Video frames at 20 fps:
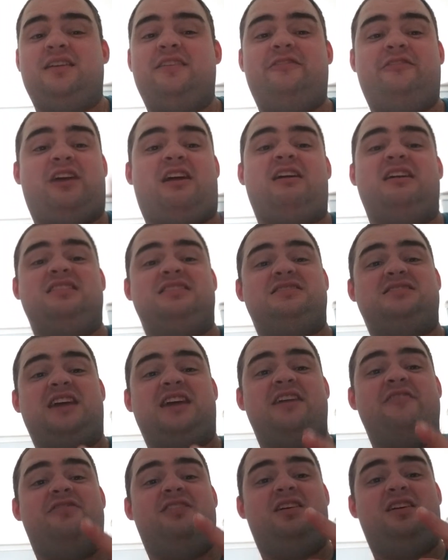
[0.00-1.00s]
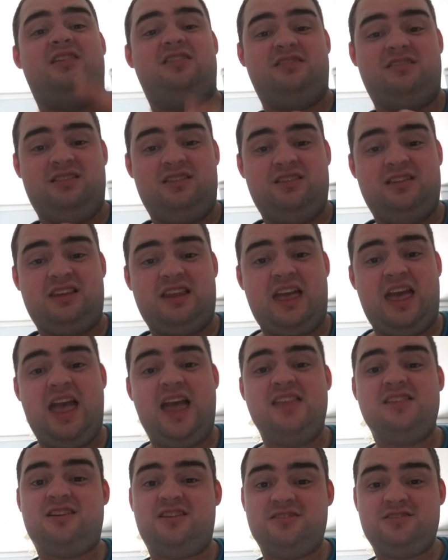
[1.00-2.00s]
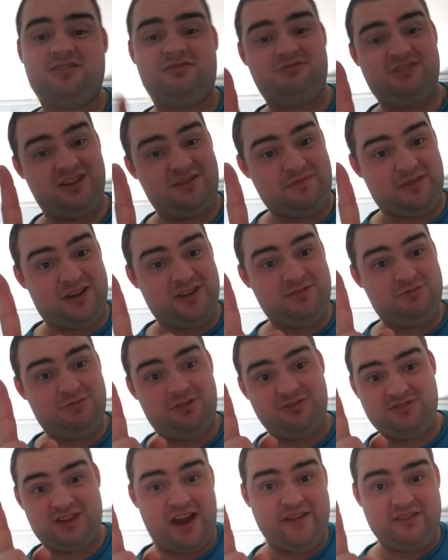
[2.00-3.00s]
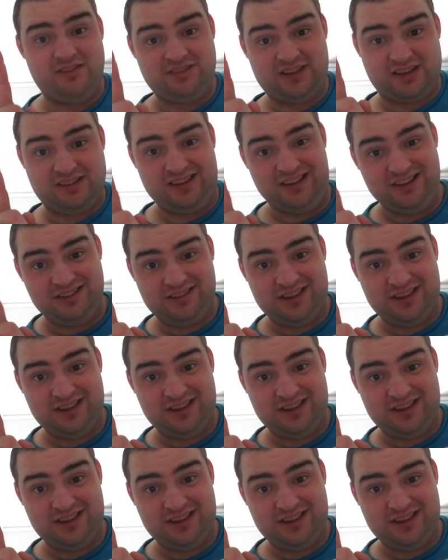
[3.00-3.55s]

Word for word: very safe and also responsible driving techniques